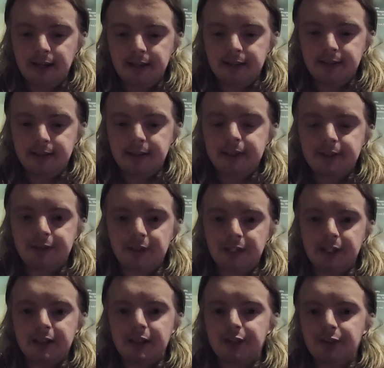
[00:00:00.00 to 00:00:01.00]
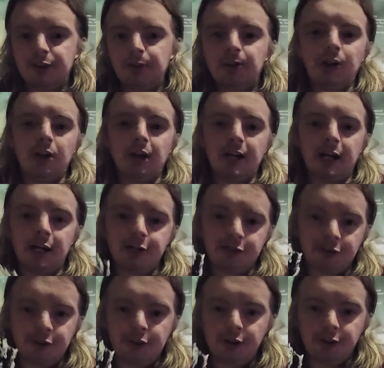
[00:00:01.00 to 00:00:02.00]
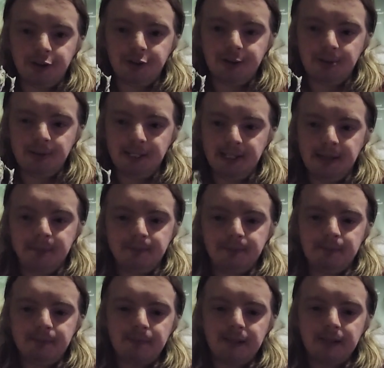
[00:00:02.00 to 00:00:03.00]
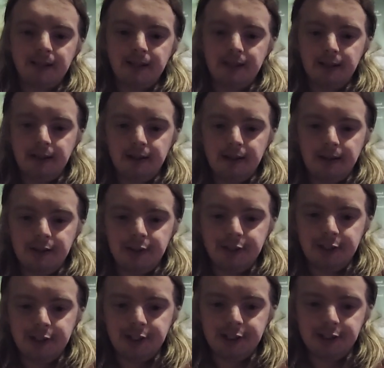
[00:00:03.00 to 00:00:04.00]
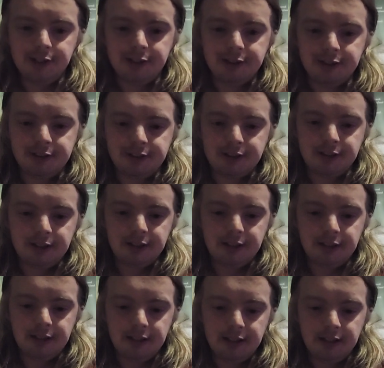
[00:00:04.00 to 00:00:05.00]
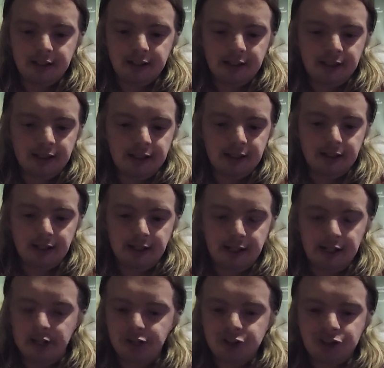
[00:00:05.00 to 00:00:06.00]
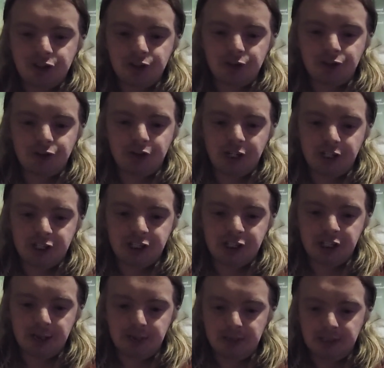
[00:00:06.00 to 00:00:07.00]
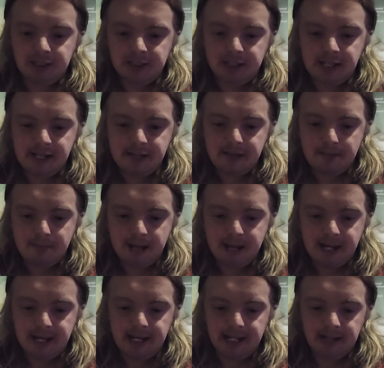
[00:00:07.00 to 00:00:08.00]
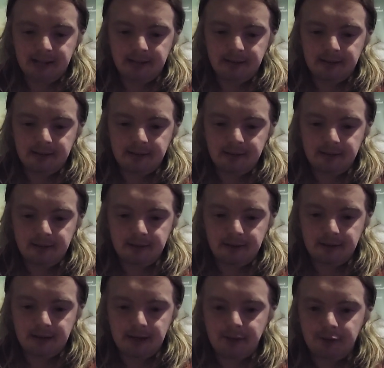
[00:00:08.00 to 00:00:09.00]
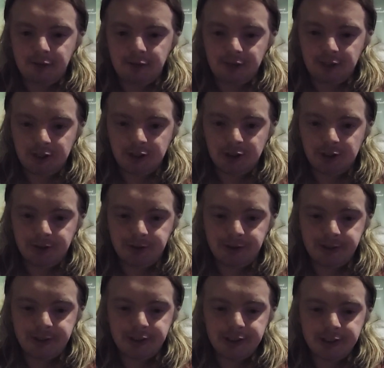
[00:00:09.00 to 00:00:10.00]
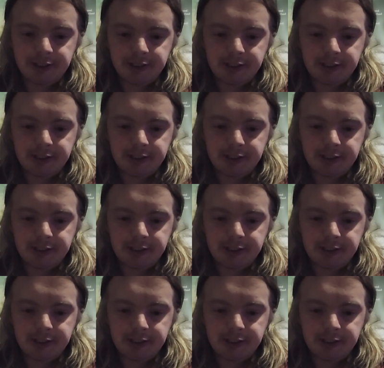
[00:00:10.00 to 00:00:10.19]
This figure doesn't look like $100 to me, because it just looks like cheaply done. The paint, everything else.